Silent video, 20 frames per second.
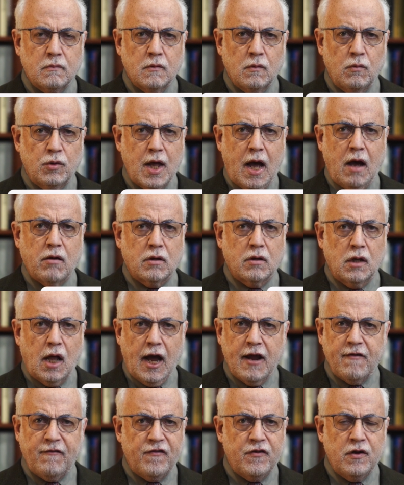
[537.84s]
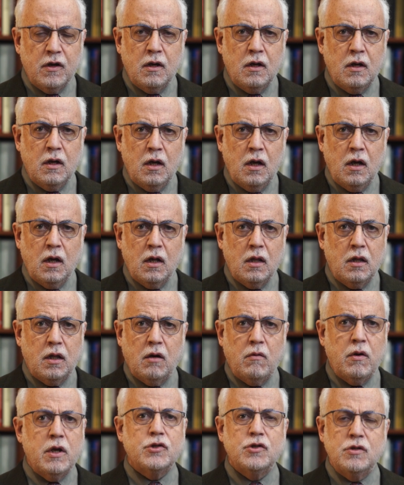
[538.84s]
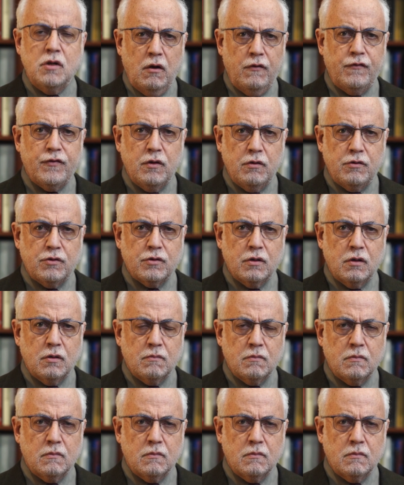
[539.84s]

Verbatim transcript: Without life, there is no future.